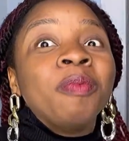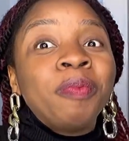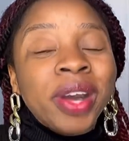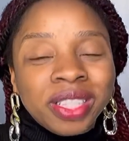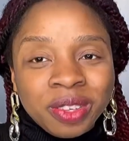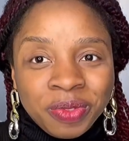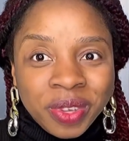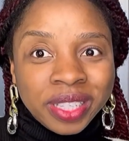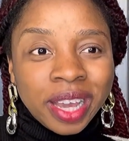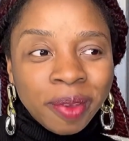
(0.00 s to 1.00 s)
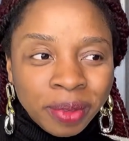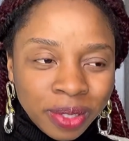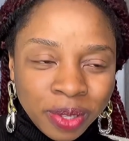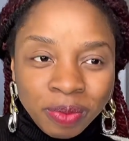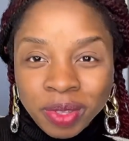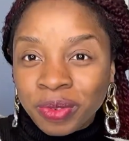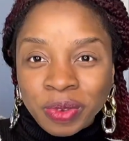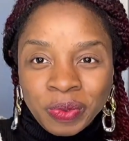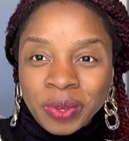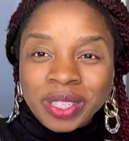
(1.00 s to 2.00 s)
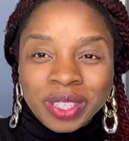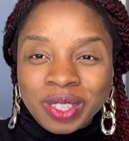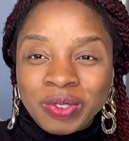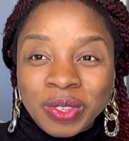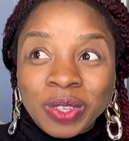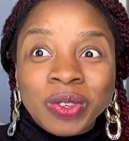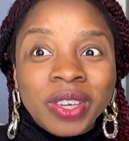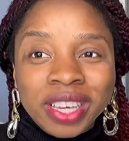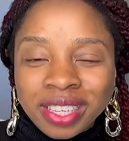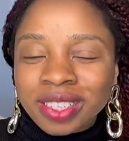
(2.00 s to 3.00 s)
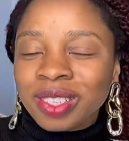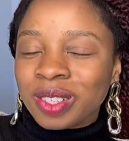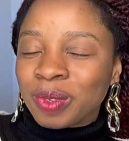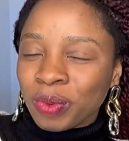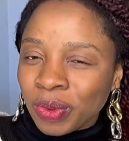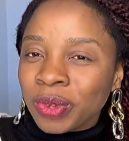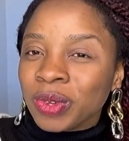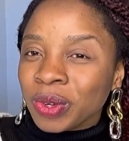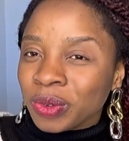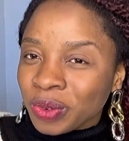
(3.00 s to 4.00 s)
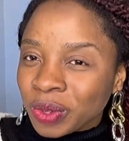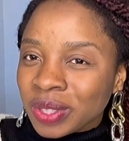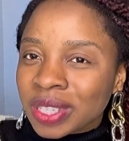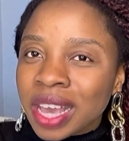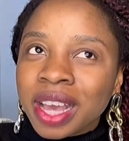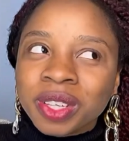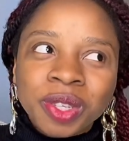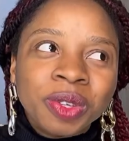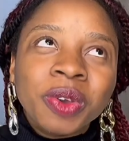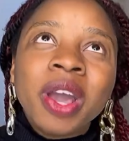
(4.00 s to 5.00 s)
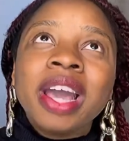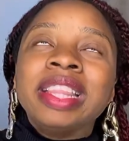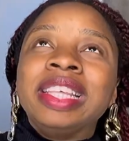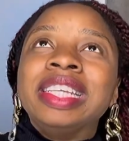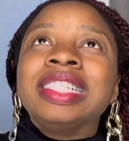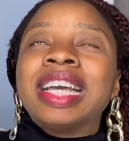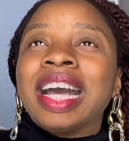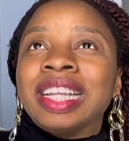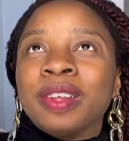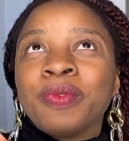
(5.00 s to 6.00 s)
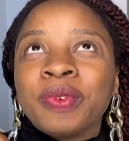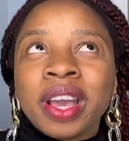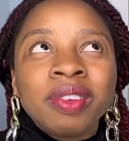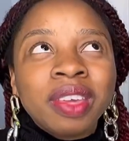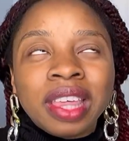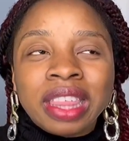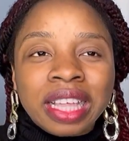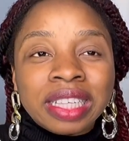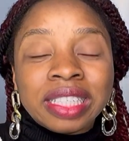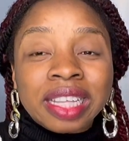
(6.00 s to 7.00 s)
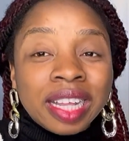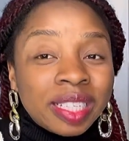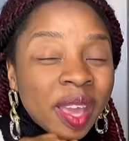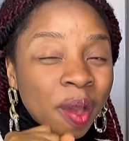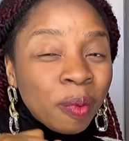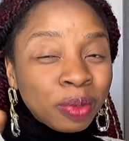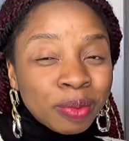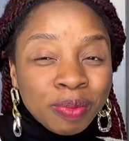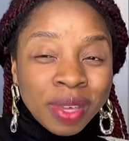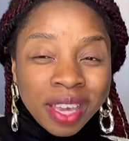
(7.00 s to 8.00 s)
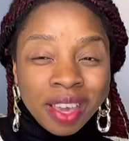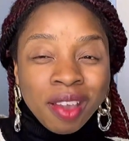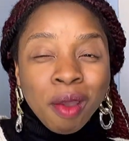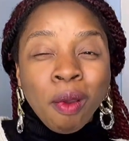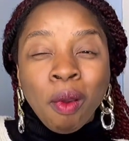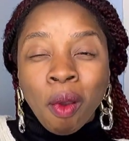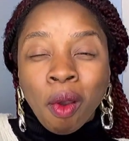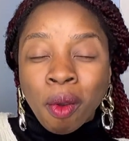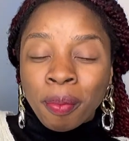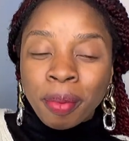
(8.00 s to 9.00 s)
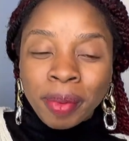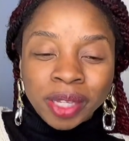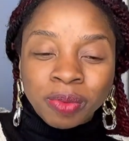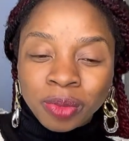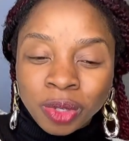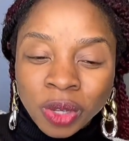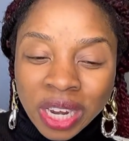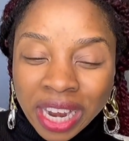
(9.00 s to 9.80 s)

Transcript: part of it i'm assuming if you're watching this video is spiritual growth so these are the five key things that helps me up my spiritual